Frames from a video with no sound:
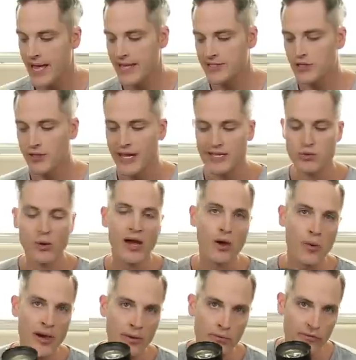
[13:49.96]
And so that's why I
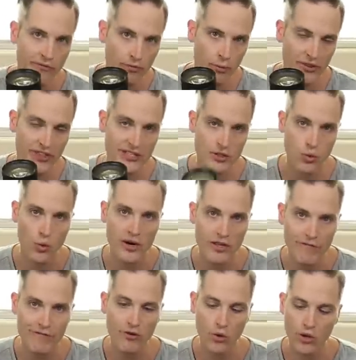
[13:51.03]
went with a
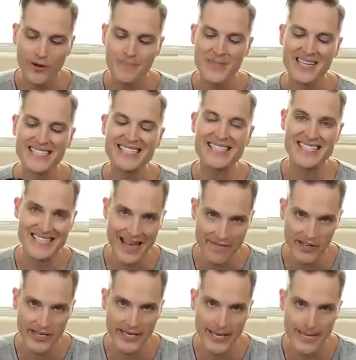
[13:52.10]
24 to
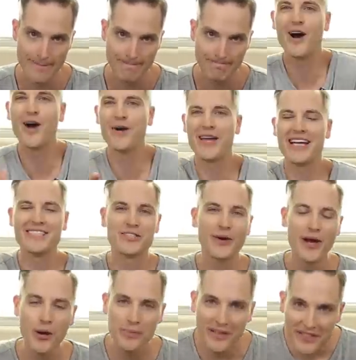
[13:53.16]
70. Okay,
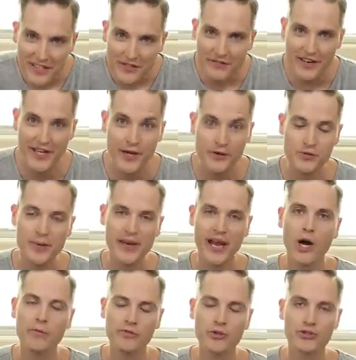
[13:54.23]
so I hope that this video has been
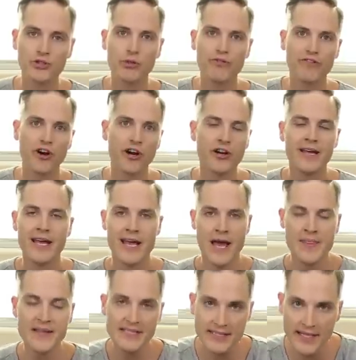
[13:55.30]
helpful so far.
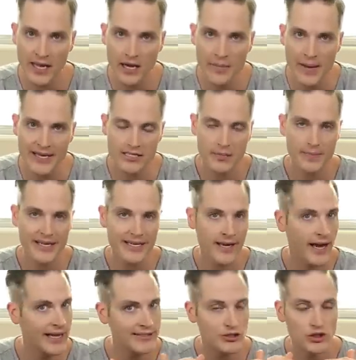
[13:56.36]
And this is kind of meant to
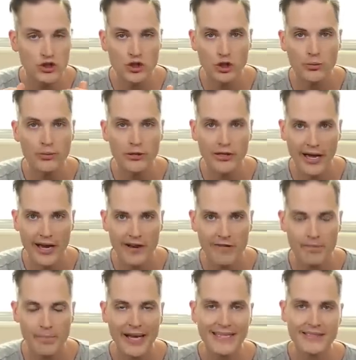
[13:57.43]
be a super kind
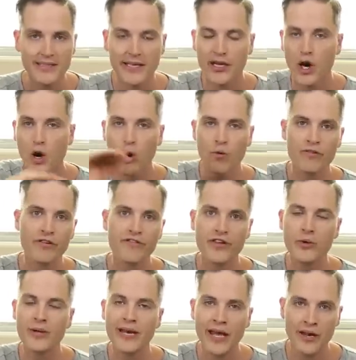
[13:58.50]
of basic
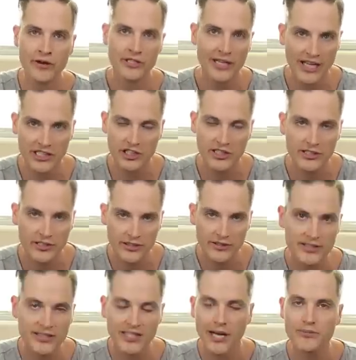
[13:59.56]
overview and introduction
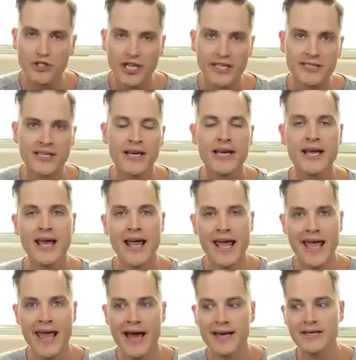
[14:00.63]
subject.
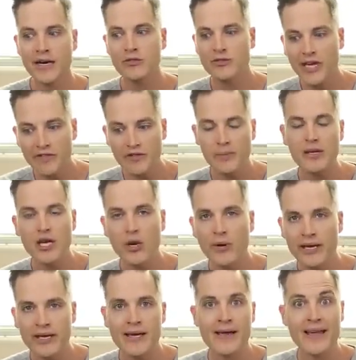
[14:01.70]
And I'll definitely be
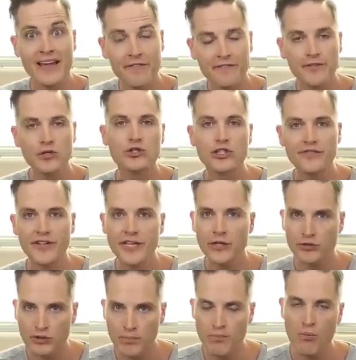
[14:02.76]
going in future
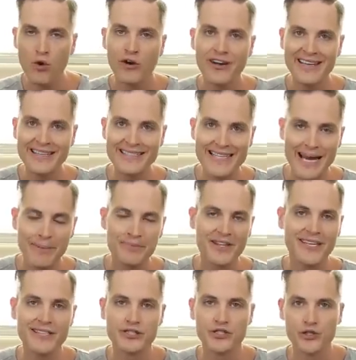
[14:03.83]
videos more in
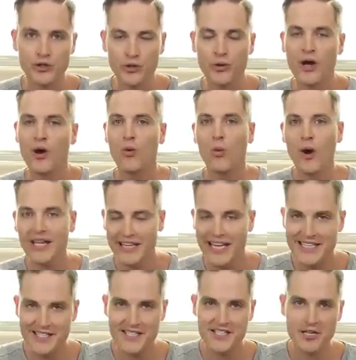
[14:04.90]
depth into what
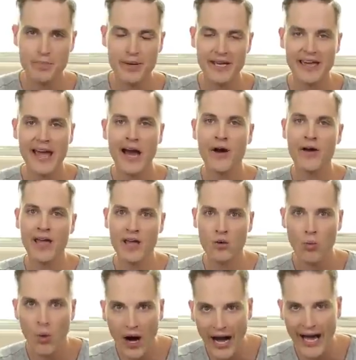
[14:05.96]
lenses to pick out
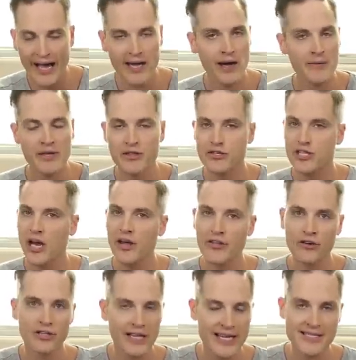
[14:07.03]
and why. I mean, there's
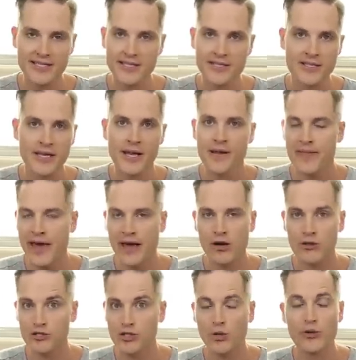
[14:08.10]
other lenses that
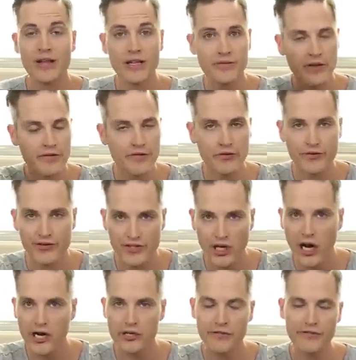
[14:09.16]
also are relevant for
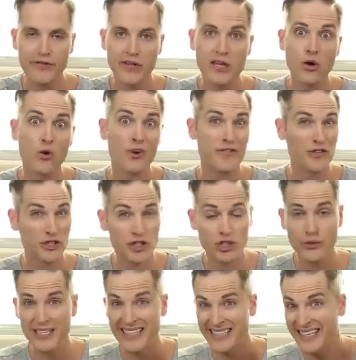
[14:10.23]
photography, or if you're
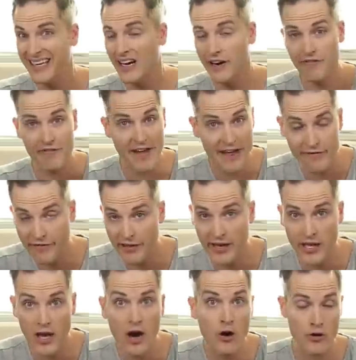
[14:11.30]
shooting event
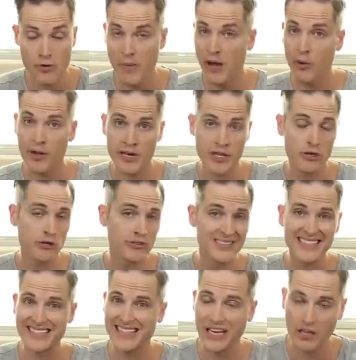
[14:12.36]
video, you might want to
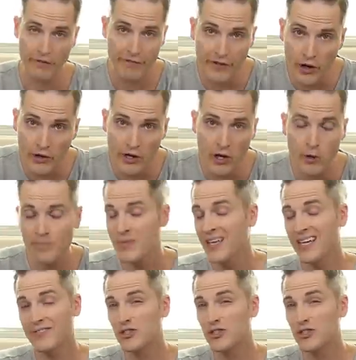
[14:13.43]
use telephoto.